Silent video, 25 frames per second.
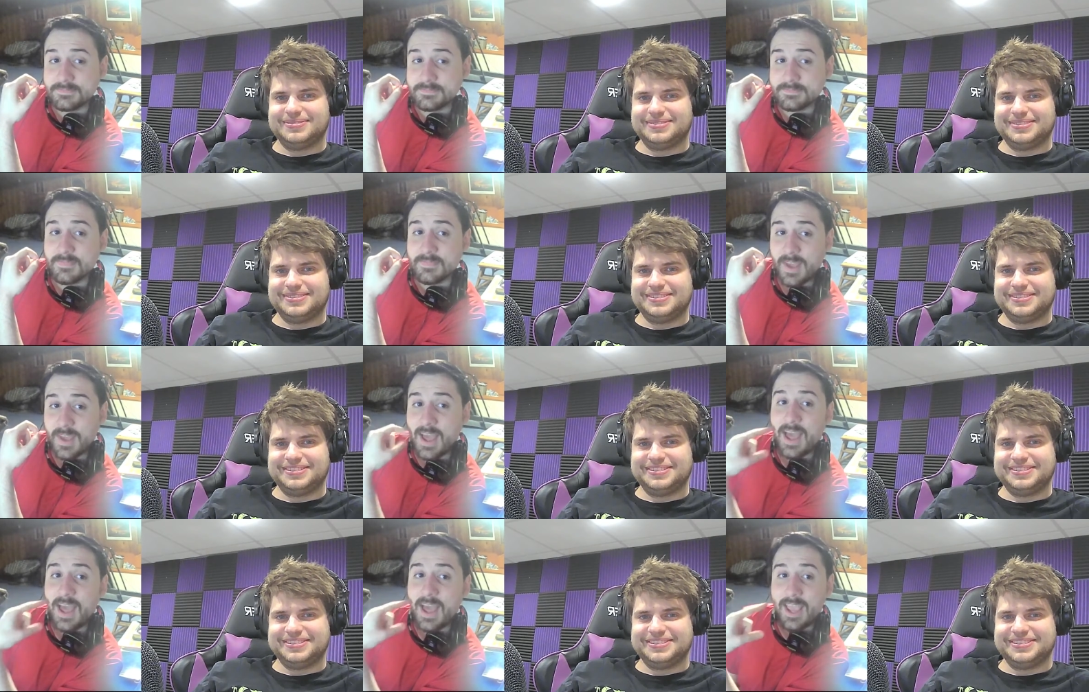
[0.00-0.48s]

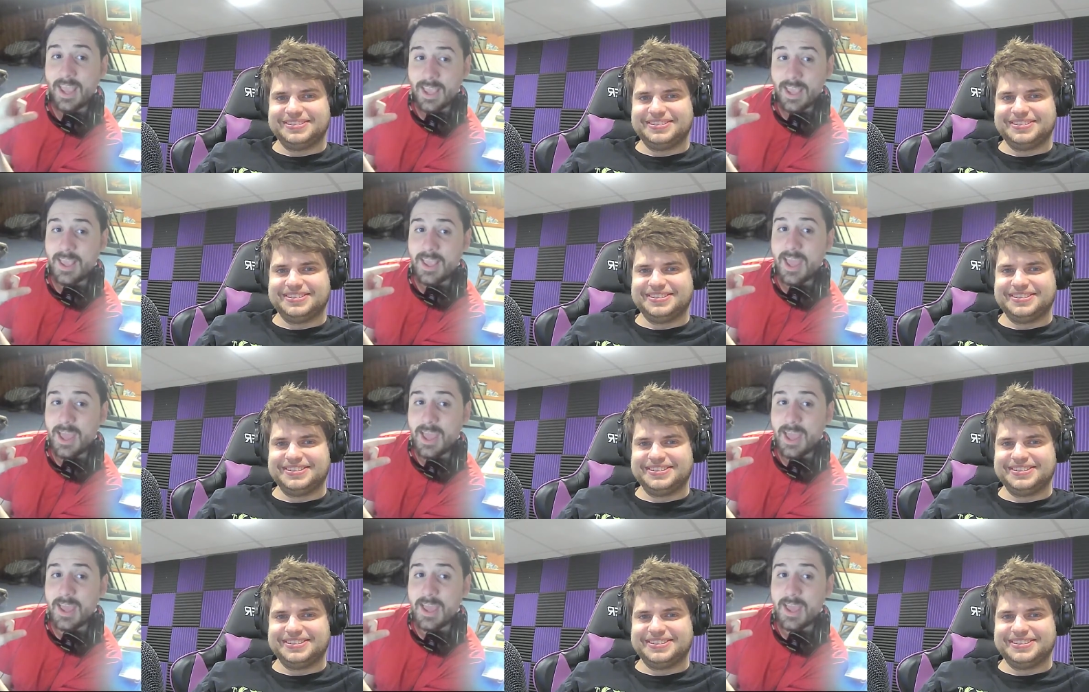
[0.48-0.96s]
Speaker 1: I
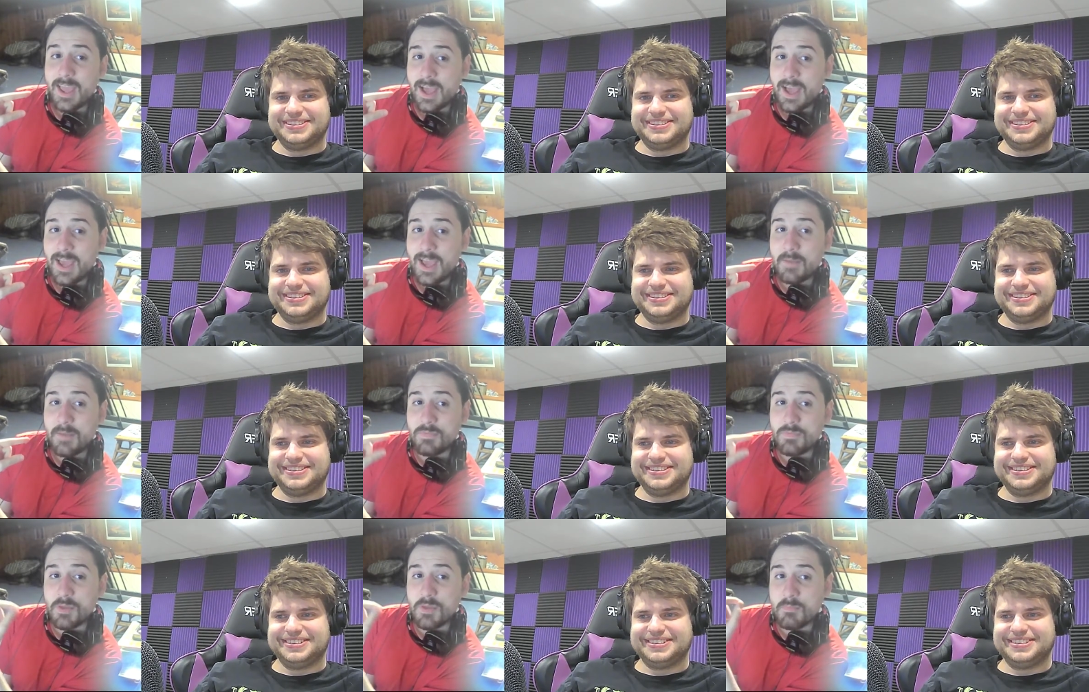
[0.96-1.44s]
I I
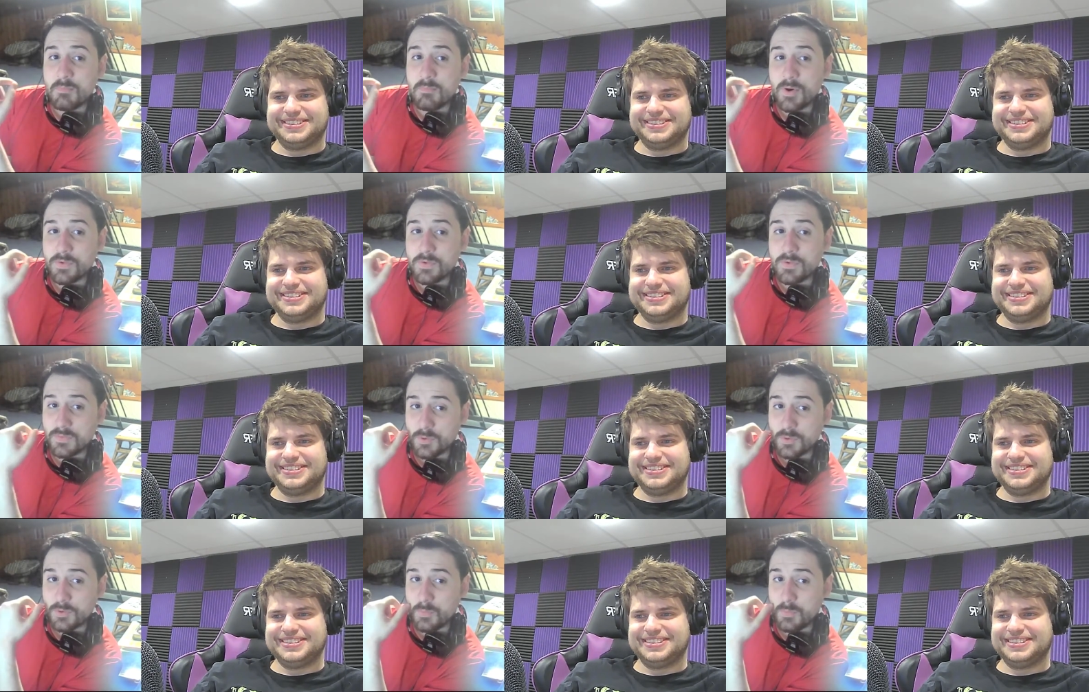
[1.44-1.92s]
am the
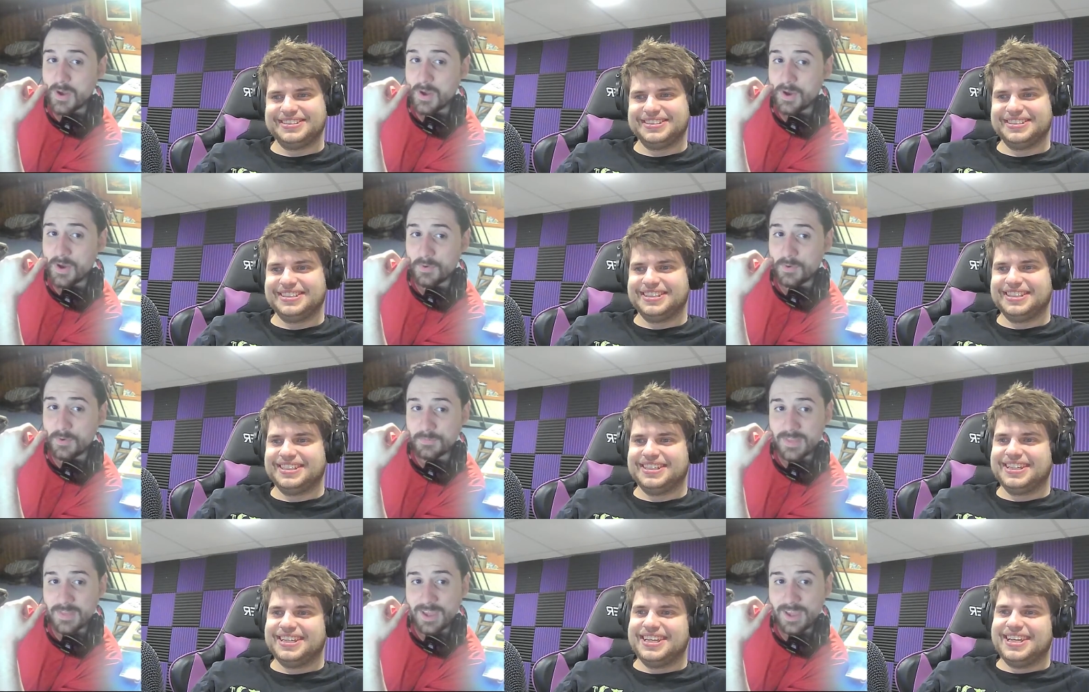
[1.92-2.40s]
most aware
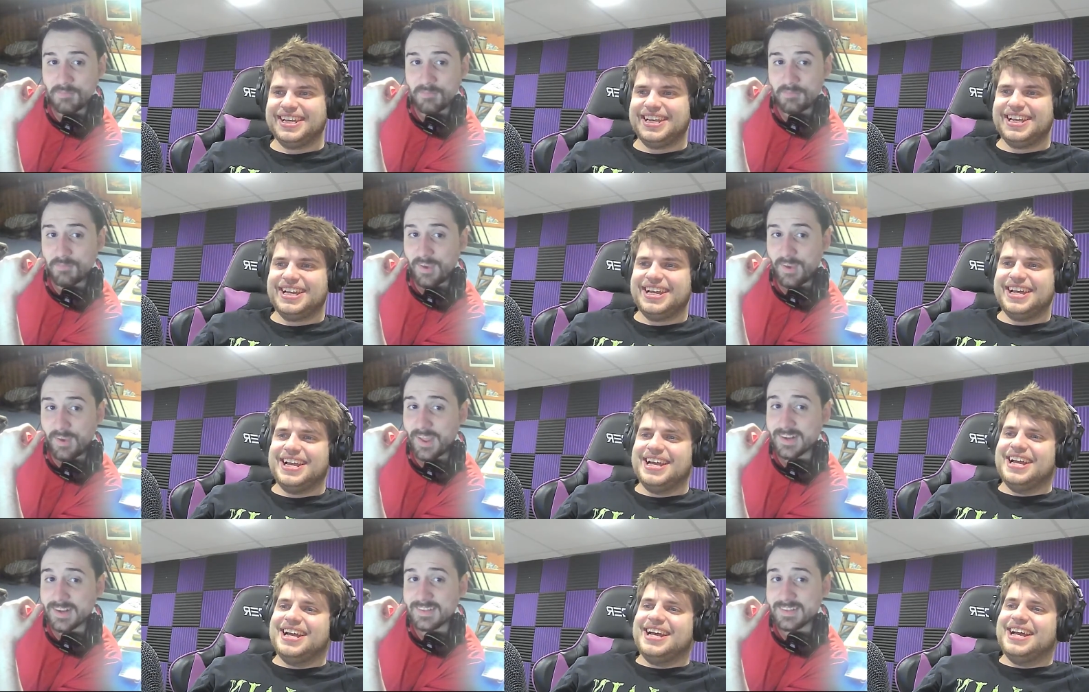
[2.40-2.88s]
of that
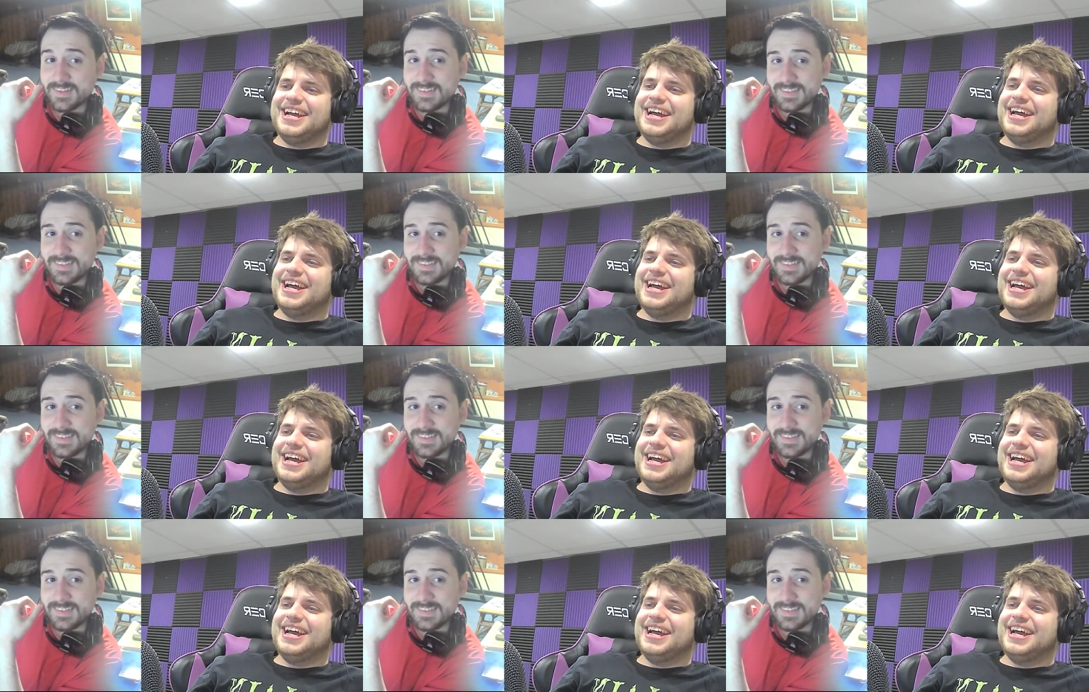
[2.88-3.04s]
fact.